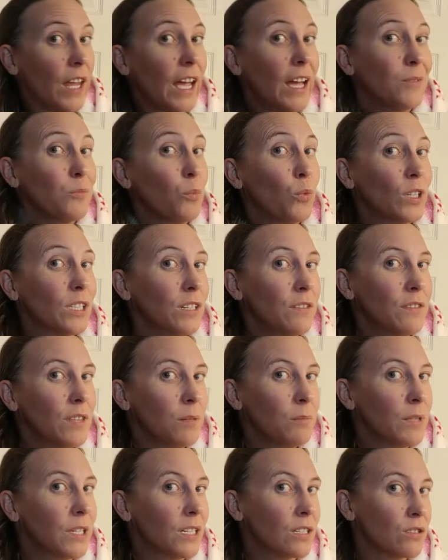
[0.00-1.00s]
And one of
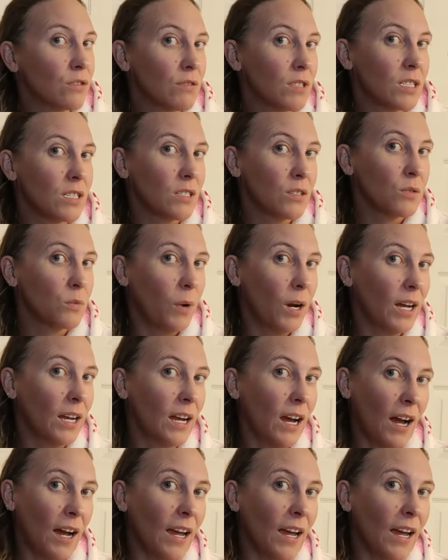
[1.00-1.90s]
the biggest reasons why